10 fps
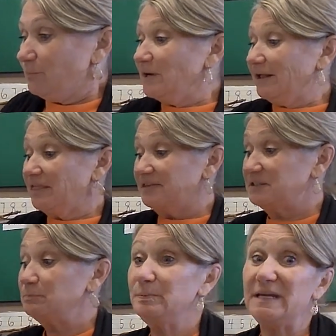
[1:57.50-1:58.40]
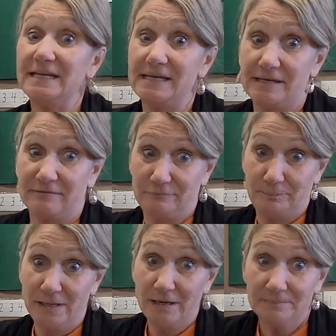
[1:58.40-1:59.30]
Well, speaking of
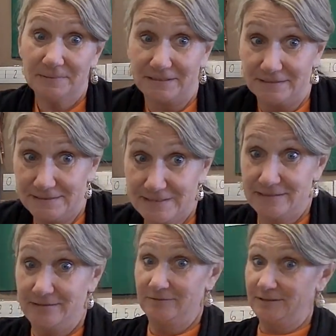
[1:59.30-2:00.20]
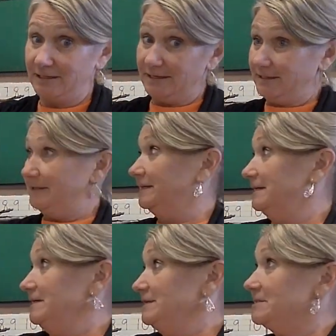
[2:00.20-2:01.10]
pumpkins, okay,
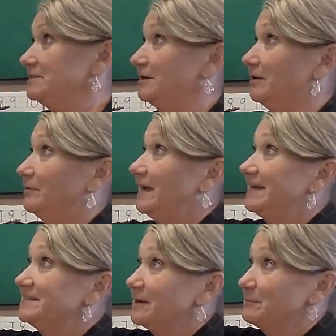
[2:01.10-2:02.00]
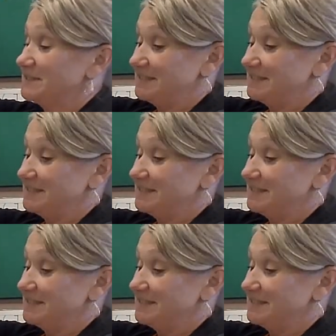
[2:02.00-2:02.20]
so as I was